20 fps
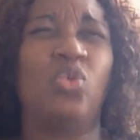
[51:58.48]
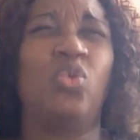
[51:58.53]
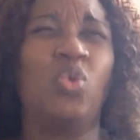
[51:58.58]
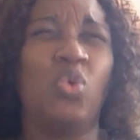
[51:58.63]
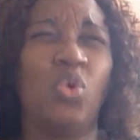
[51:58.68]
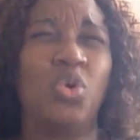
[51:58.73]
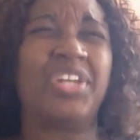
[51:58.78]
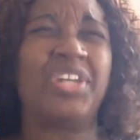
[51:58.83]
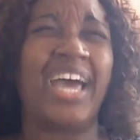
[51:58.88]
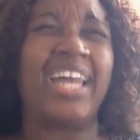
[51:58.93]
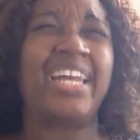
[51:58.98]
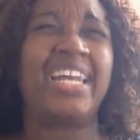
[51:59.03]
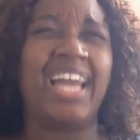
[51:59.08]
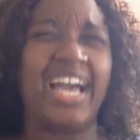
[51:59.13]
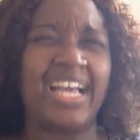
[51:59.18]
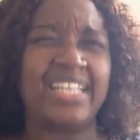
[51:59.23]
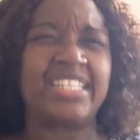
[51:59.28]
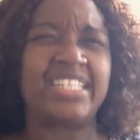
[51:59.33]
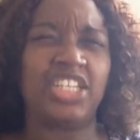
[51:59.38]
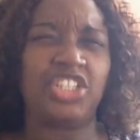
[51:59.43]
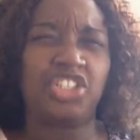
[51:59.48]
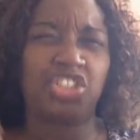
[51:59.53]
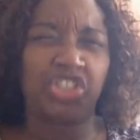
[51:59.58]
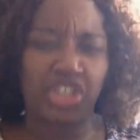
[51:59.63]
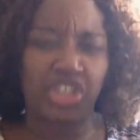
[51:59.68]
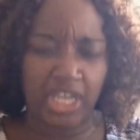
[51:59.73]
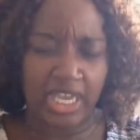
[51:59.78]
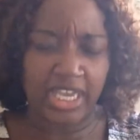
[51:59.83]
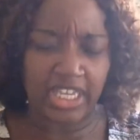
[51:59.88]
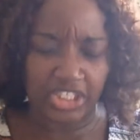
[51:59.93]
good and lasting
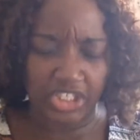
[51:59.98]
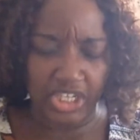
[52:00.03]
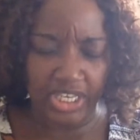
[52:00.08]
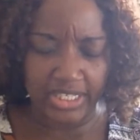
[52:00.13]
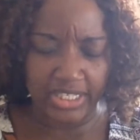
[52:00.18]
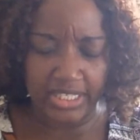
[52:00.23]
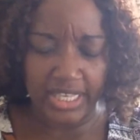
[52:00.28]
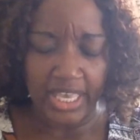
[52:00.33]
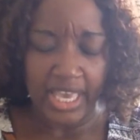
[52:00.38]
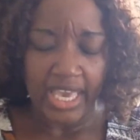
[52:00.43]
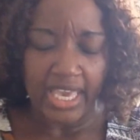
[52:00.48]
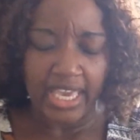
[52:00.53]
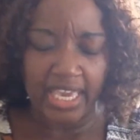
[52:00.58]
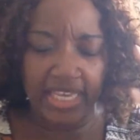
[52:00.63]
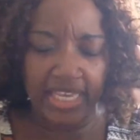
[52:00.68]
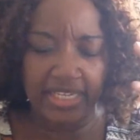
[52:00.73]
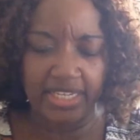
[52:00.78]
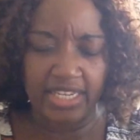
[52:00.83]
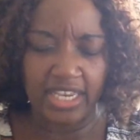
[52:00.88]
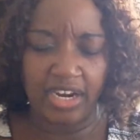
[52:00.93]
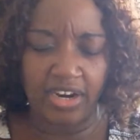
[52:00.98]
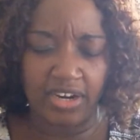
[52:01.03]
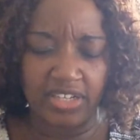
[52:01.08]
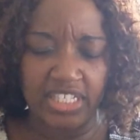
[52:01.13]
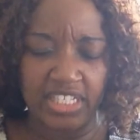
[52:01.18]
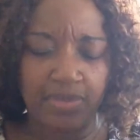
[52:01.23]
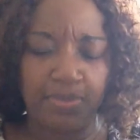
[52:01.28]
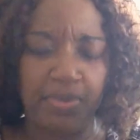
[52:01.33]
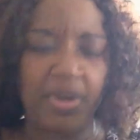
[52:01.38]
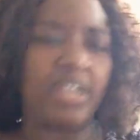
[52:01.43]
changes in their
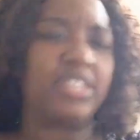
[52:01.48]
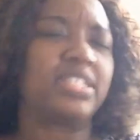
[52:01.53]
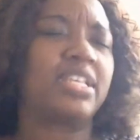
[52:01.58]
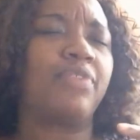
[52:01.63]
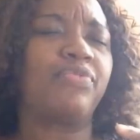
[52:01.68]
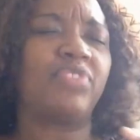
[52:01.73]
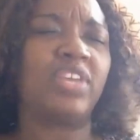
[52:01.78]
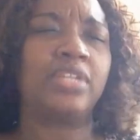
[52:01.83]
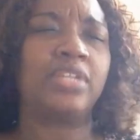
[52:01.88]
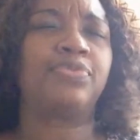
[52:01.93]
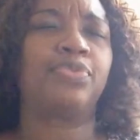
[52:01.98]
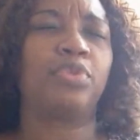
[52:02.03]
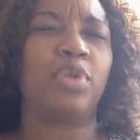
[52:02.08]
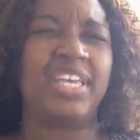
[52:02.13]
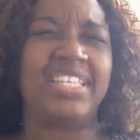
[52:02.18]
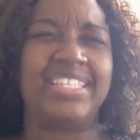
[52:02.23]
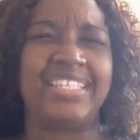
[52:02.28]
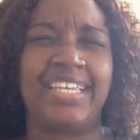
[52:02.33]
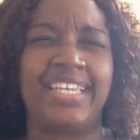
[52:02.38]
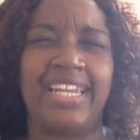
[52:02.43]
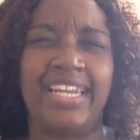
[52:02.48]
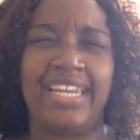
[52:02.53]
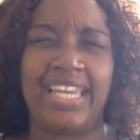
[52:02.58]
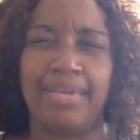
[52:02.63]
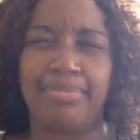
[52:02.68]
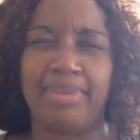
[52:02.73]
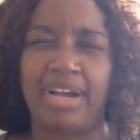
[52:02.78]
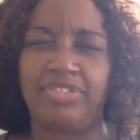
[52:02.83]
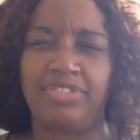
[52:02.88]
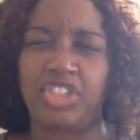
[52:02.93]
spheres of influence in the
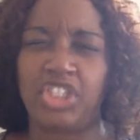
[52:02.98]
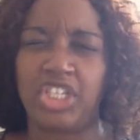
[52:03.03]
name of